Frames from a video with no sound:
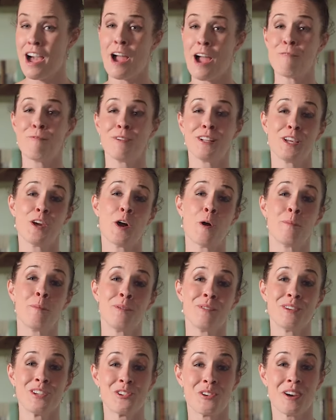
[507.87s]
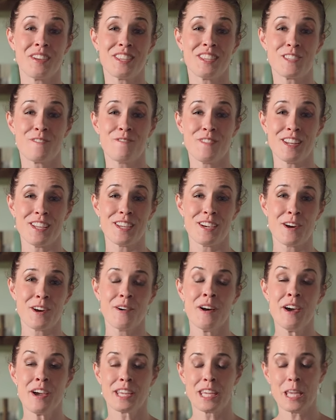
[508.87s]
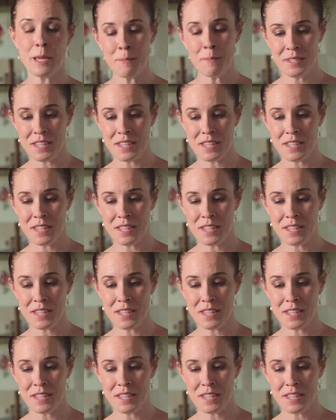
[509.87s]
I really hope you enjoyed this video. Keep